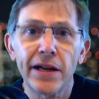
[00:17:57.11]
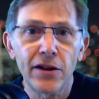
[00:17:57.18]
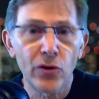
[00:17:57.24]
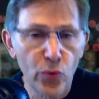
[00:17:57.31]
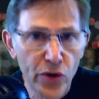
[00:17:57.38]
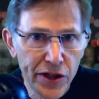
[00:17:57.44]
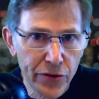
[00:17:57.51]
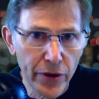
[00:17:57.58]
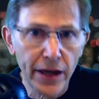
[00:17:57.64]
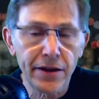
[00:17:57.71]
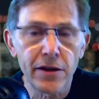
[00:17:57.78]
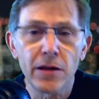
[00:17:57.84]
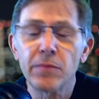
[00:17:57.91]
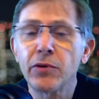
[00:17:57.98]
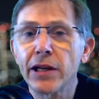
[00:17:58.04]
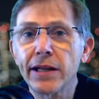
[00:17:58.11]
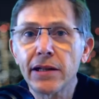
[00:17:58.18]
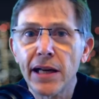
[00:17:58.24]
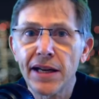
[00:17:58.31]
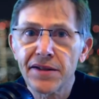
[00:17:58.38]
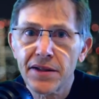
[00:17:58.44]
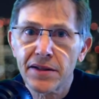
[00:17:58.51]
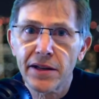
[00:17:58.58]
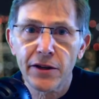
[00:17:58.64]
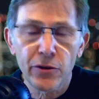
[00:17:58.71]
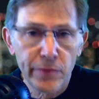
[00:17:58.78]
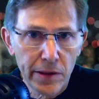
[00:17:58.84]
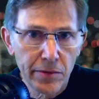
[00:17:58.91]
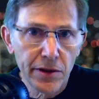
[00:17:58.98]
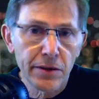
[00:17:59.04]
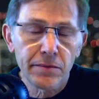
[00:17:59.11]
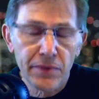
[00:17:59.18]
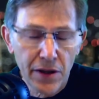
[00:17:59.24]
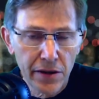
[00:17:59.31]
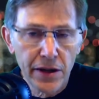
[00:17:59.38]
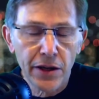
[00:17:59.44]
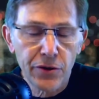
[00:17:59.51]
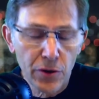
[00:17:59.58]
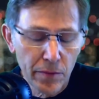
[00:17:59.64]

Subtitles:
It'll redirect you to the Play Classic site. You'll be able to conduct your